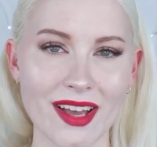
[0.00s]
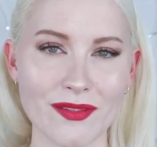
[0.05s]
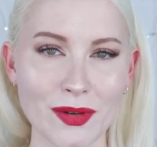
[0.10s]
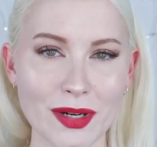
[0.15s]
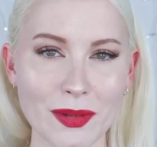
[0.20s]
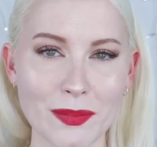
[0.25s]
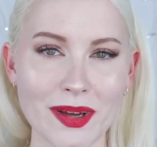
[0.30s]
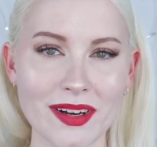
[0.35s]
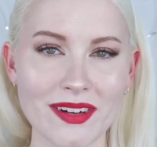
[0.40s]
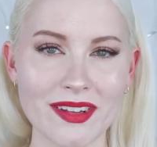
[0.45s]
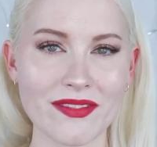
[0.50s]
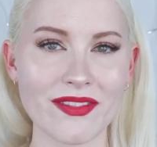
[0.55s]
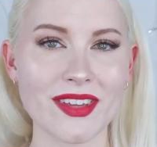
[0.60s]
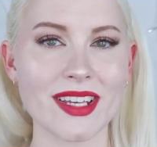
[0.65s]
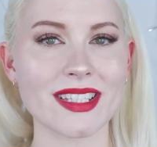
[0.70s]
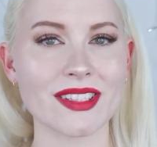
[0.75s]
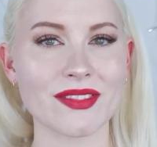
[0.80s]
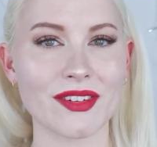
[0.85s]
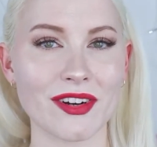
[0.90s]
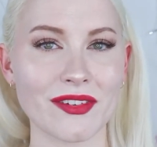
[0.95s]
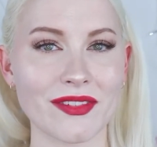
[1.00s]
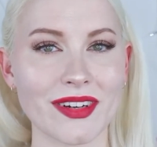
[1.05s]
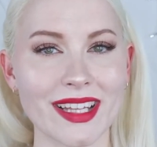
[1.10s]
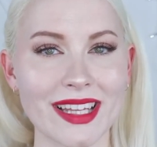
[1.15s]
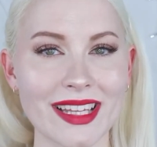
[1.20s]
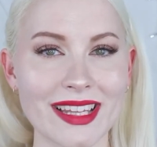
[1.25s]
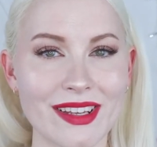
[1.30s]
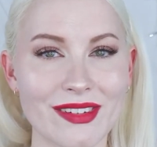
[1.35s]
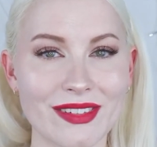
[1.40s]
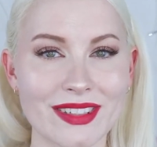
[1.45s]
I've wanted one of these for a
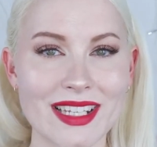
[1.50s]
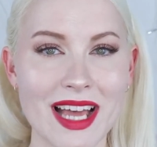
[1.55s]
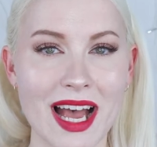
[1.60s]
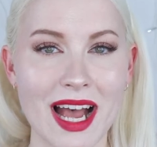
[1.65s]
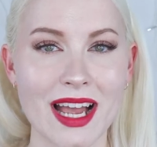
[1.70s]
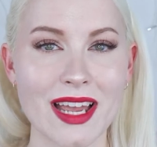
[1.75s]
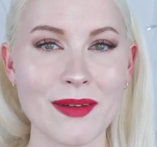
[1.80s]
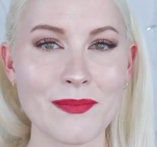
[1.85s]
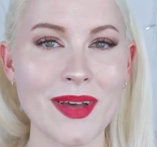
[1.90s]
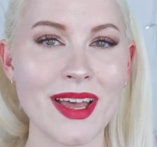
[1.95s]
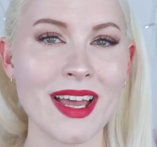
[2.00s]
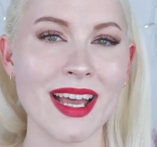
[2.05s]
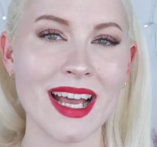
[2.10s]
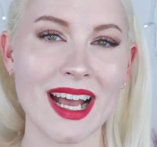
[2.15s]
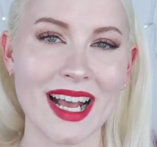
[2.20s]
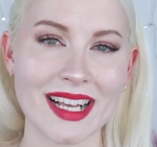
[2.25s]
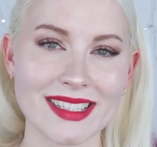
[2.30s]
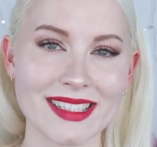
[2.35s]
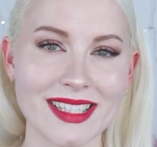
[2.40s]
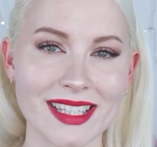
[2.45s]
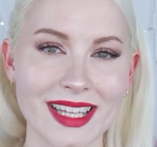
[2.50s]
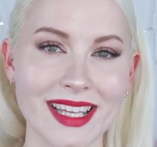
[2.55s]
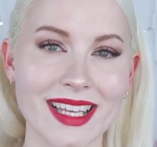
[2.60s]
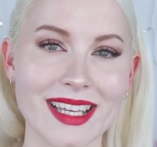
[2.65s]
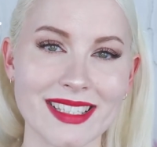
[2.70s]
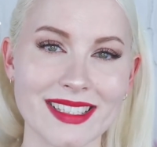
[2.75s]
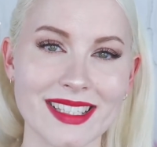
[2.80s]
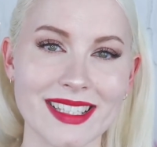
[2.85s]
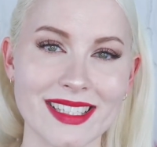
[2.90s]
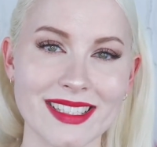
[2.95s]
really long time, as
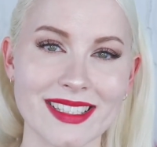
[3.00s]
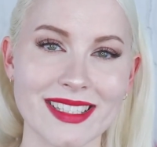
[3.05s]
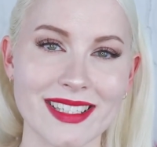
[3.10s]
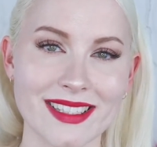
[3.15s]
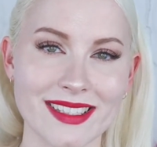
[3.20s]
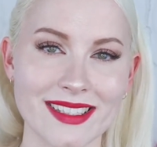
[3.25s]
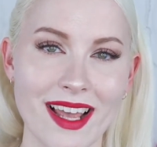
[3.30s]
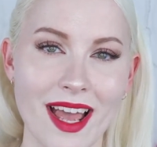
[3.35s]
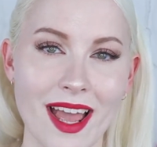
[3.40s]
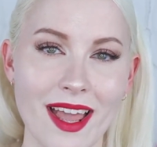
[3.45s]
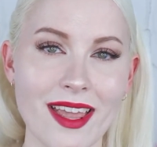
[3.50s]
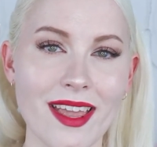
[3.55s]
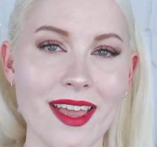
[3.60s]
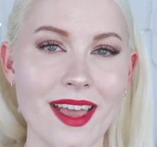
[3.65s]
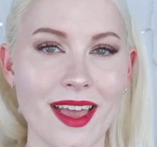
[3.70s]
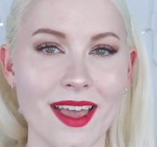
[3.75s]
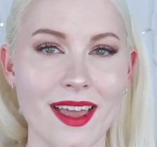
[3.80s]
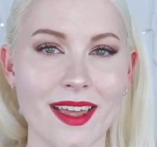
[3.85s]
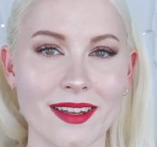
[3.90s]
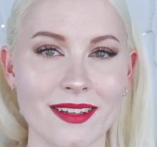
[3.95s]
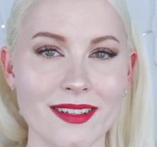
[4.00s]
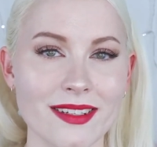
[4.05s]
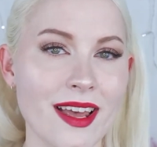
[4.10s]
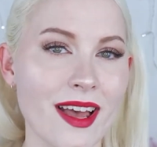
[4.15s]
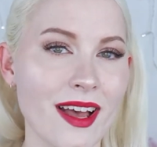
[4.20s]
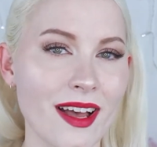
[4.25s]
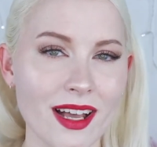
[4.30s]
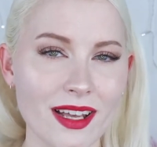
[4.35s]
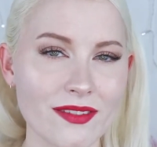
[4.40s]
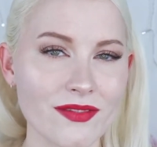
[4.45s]
silly as it is to say, and
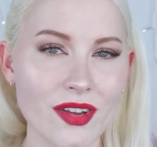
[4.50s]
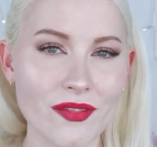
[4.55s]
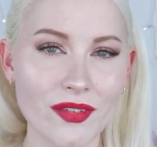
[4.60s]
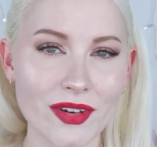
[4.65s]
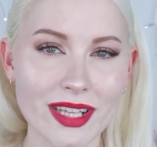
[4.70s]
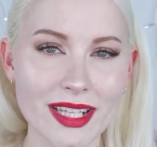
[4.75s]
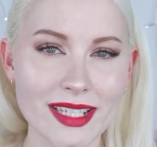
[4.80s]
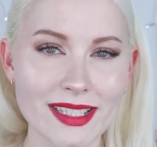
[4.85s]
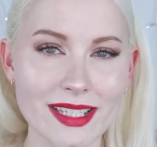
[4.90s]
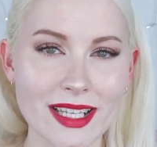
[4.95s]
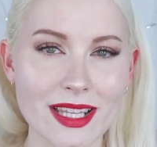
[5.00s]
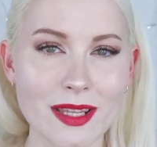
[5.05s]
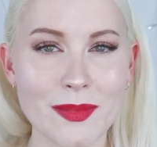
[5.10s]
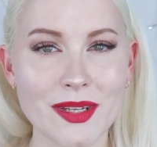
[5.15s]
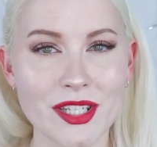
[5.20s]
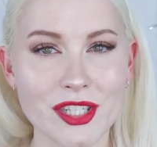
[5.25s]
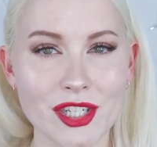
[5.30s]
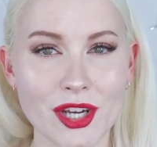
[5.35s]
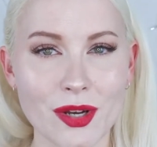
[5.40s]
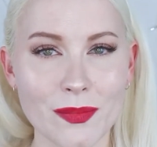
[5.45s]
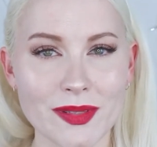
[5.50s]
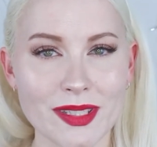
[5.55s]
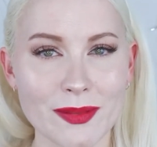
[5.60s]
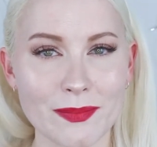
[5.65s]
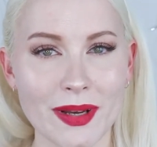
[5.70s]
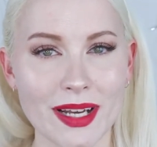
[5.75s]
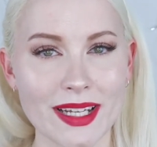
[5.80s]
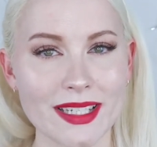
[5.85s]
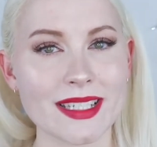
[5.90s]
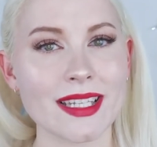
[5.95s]
I've never really seen them in shops,
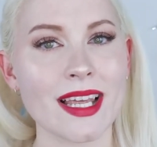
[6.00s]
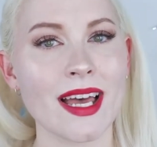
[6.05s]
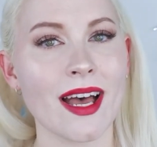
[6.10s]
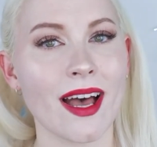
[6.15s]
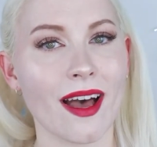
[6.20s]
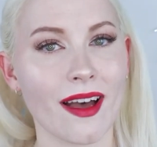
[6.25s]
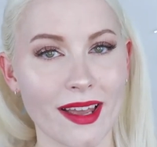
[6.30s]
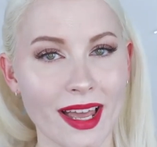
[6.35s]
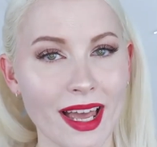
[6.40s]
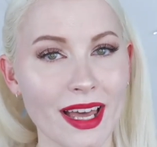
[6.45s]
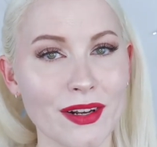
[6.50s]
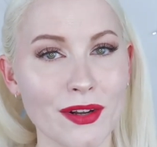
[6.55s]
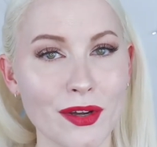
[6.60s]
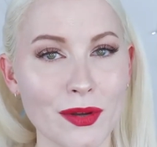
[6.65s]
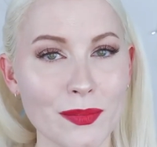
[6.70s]
but I had